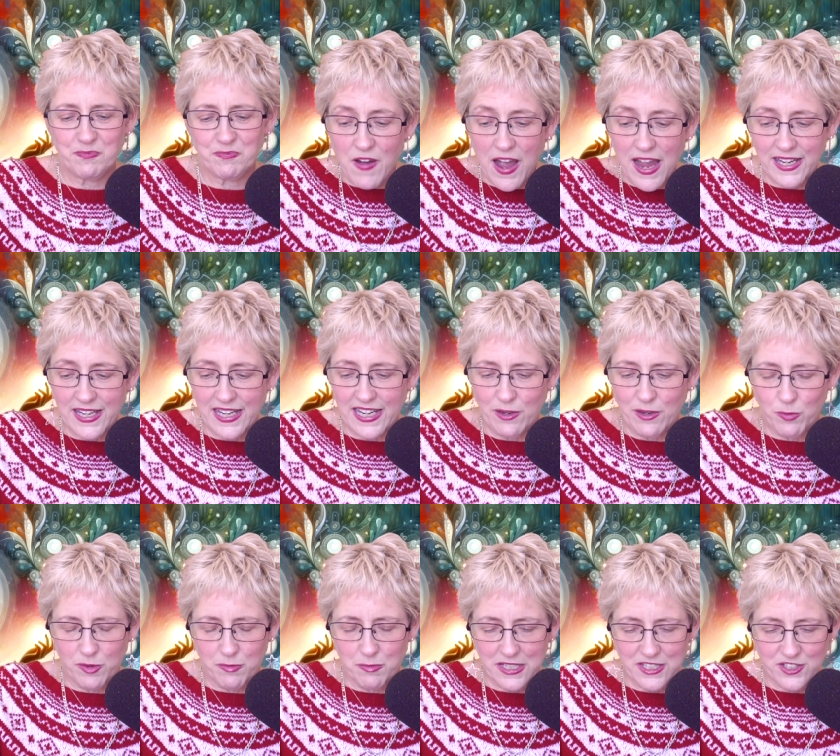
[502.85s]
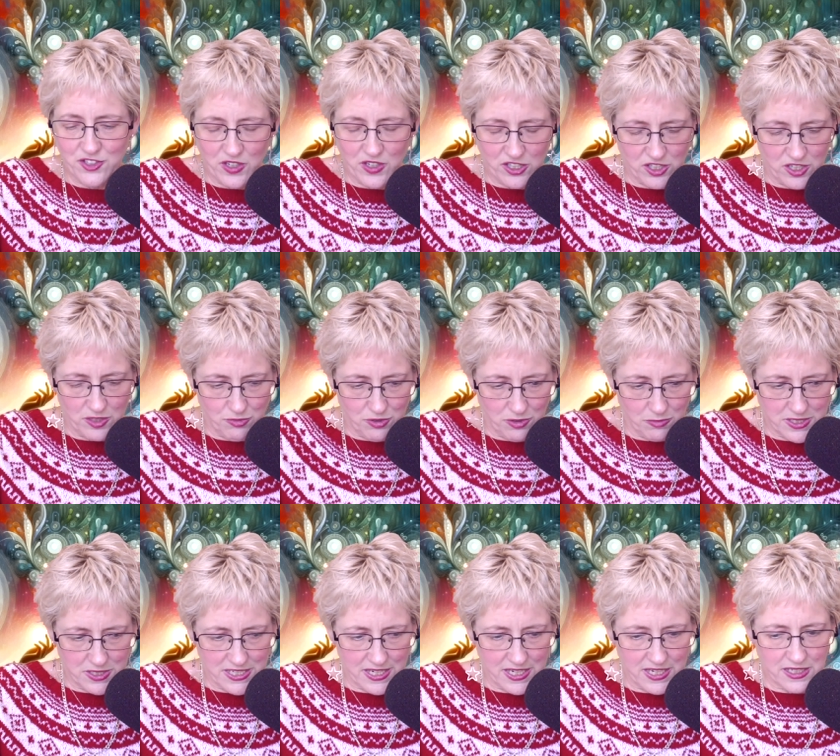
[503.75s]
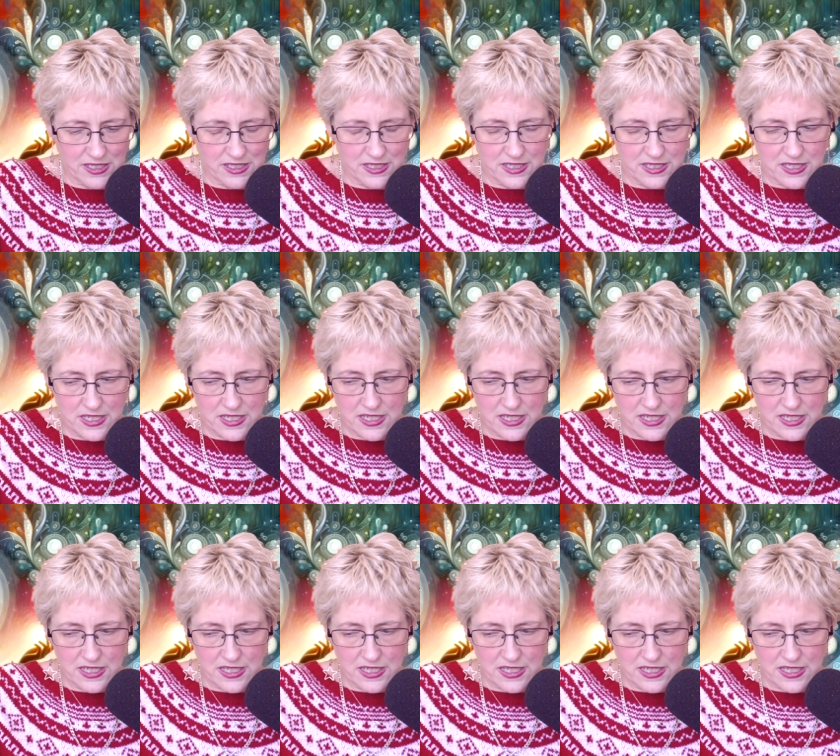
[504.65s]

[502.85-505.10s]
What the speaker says: Finally, with my structured prompting,